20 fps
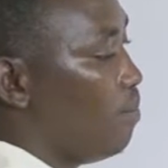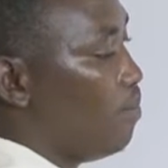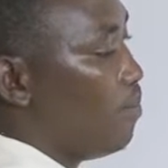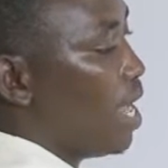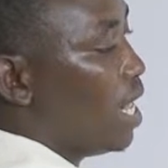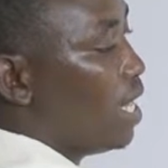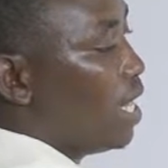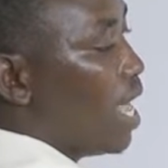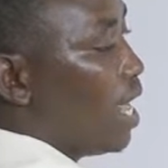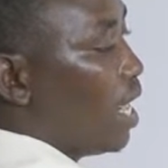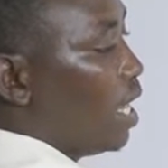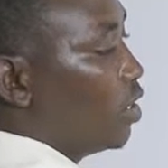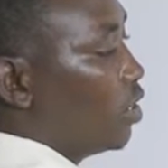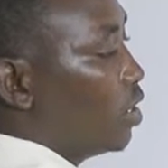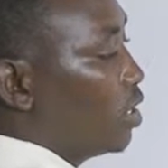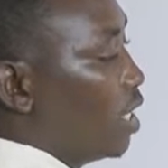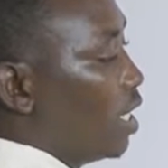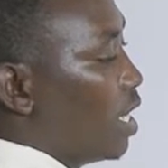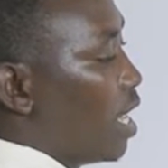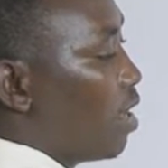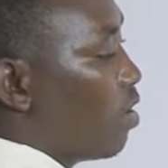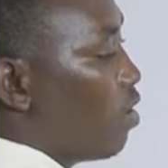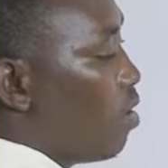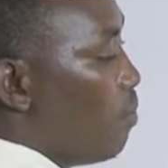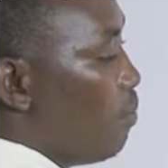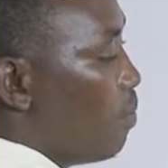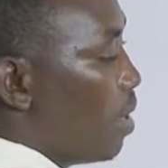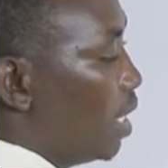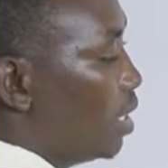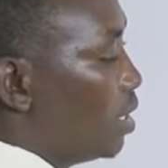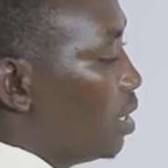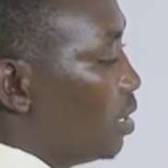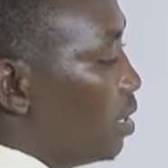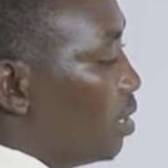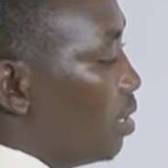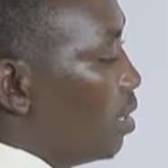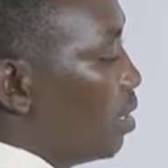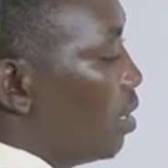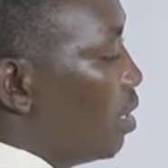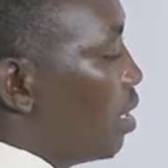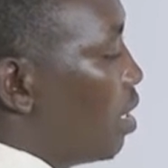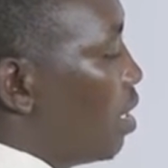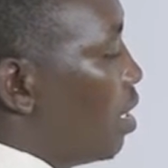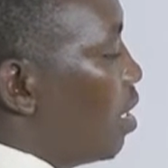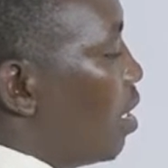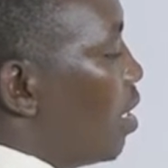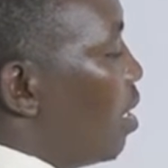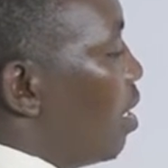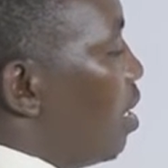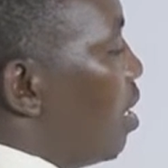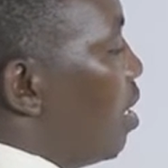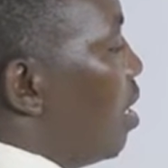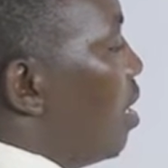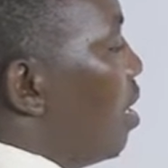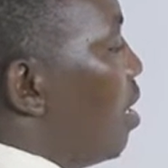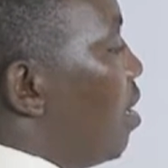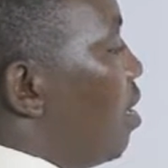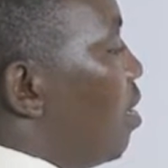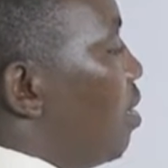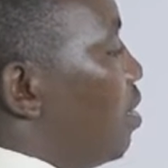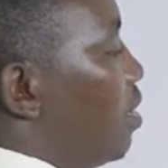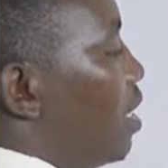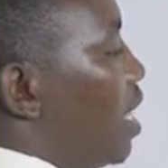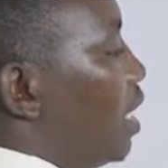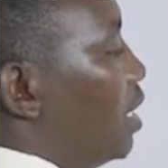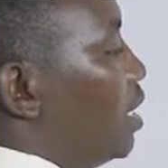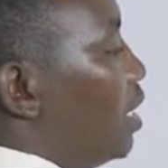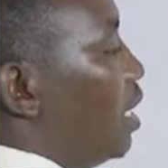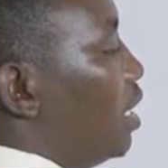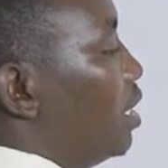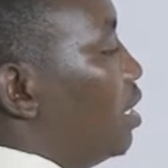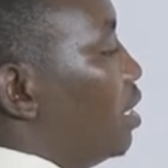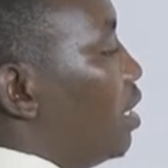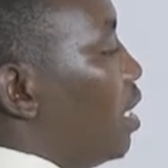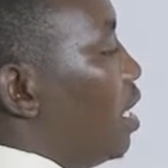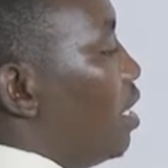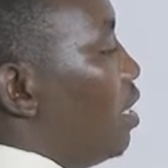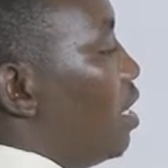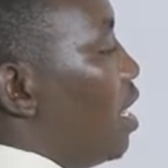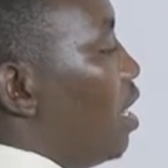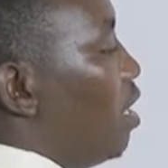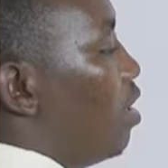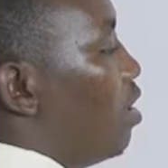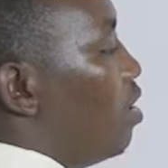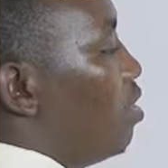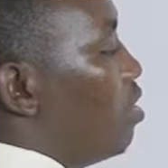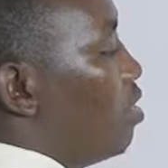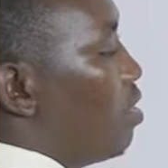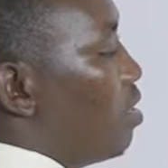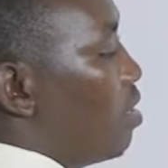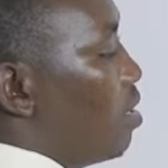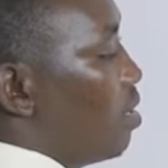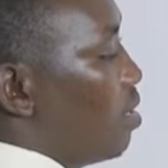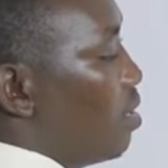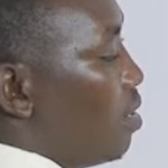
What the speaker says: main directions in a compass, that is the north,